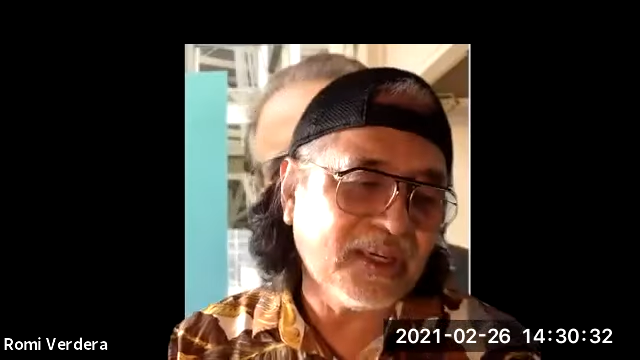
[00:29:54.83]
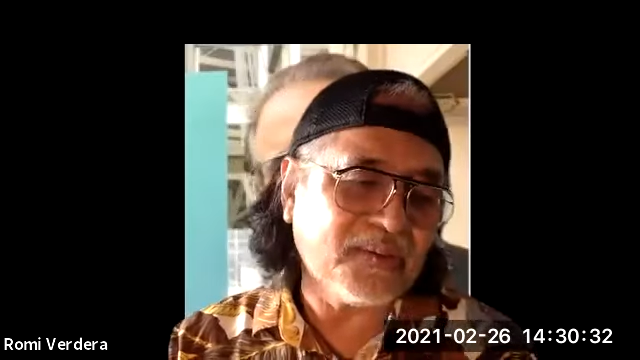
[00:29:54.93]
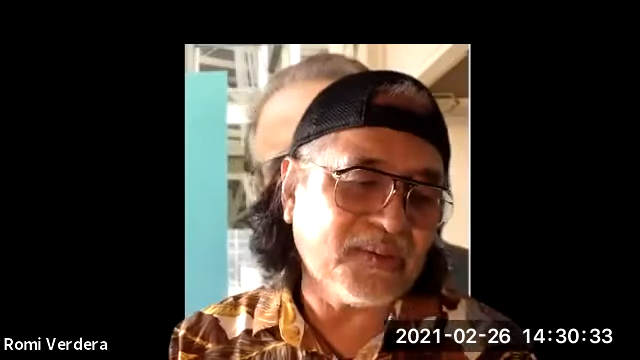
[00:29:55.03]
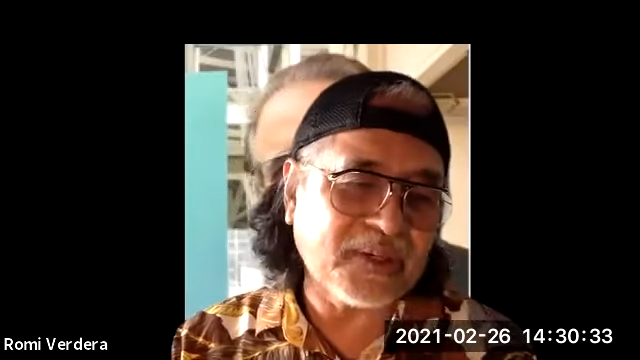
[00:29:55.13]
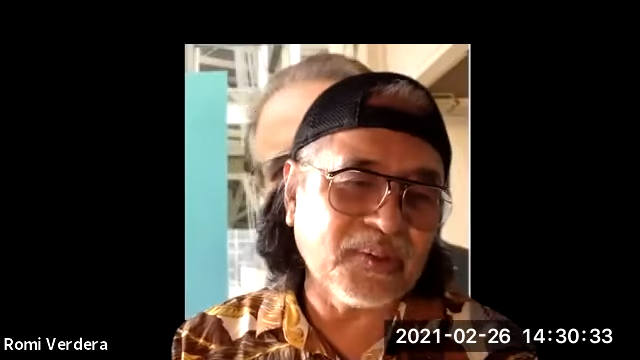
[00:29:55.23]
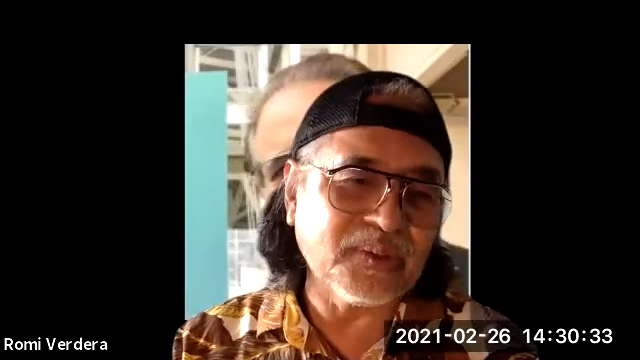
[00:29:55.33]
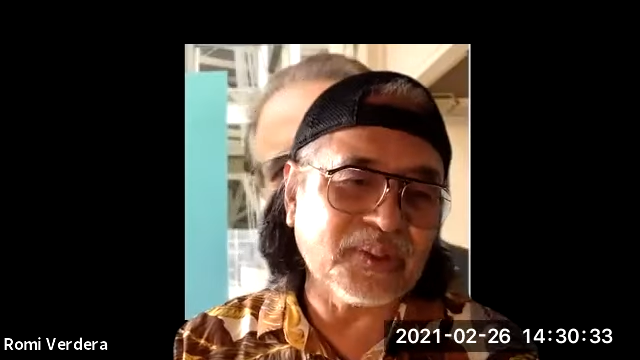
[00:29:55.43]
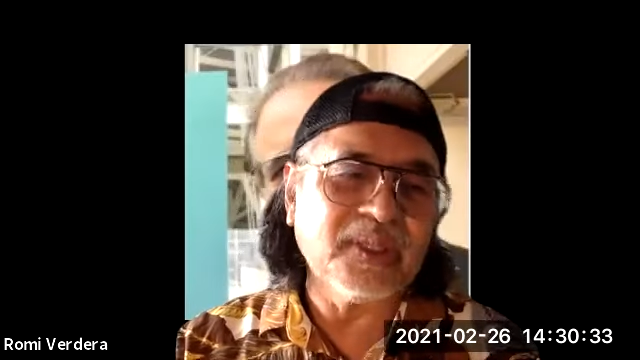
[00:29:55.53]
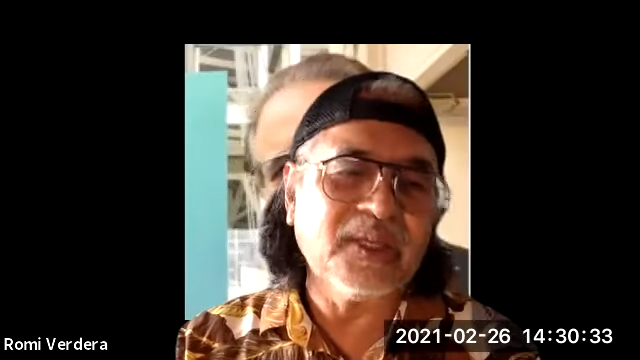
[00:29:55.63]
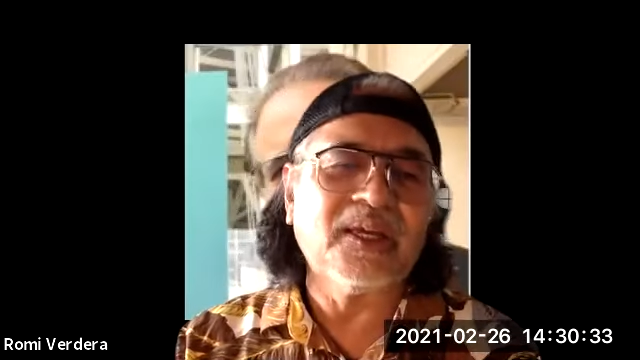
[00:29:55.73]
recruit,
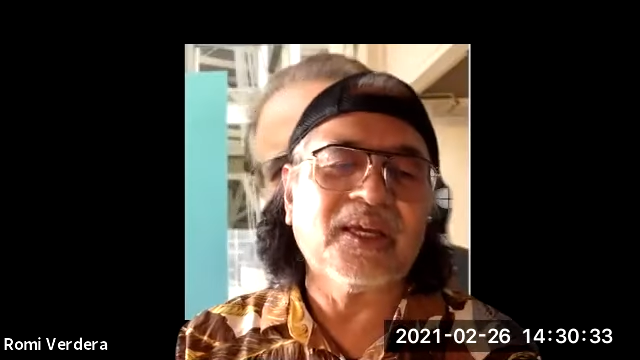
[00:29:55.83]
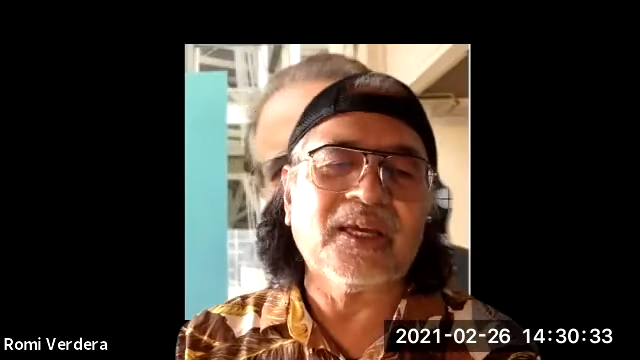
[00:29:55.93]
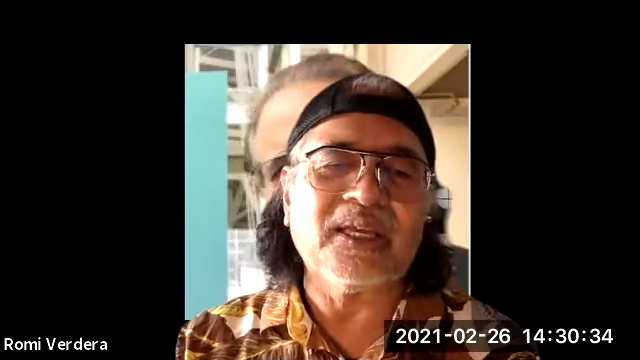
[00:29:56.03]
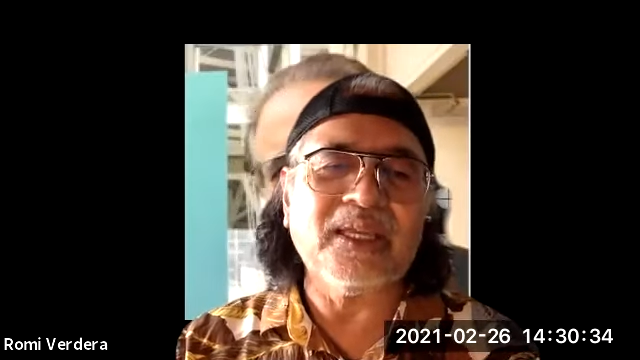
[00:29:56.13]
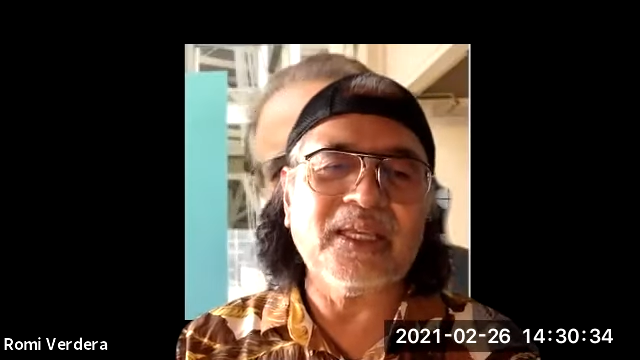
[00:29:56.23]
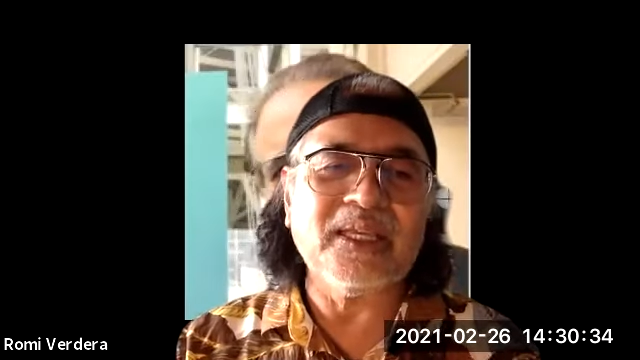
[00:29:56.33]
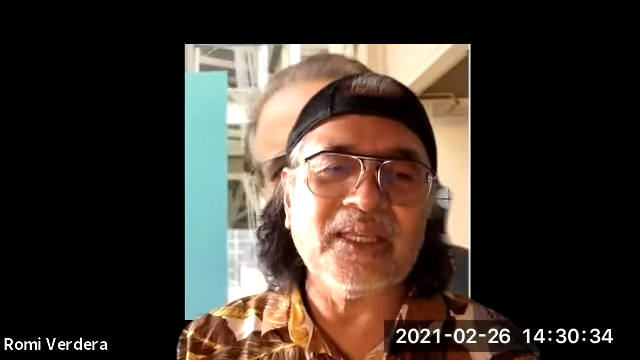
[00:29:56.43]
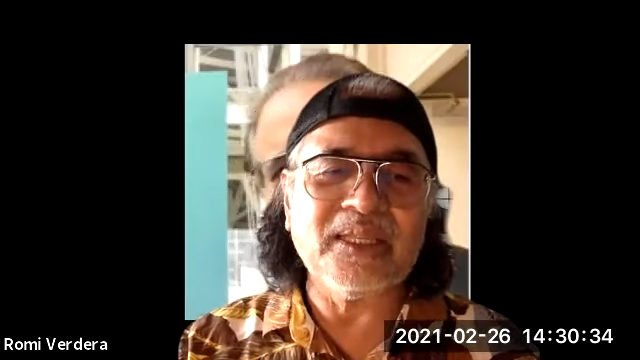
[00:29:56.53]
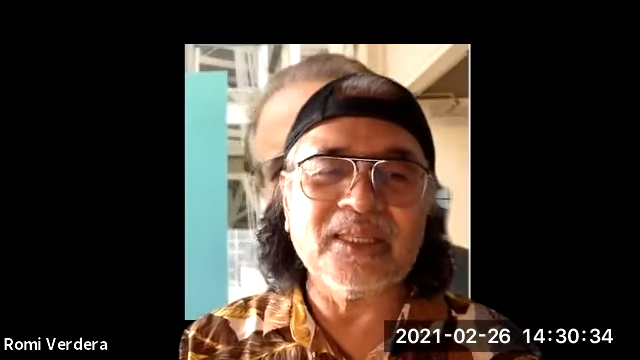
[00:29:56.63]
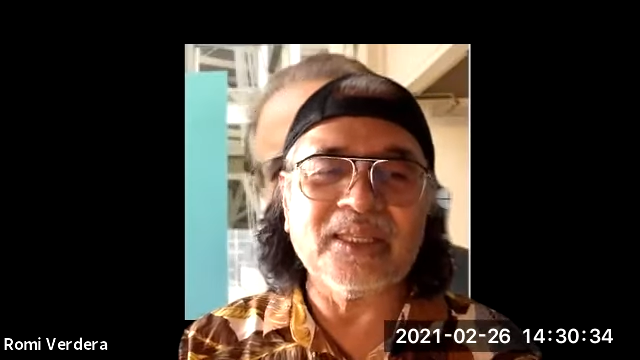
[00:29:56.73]
he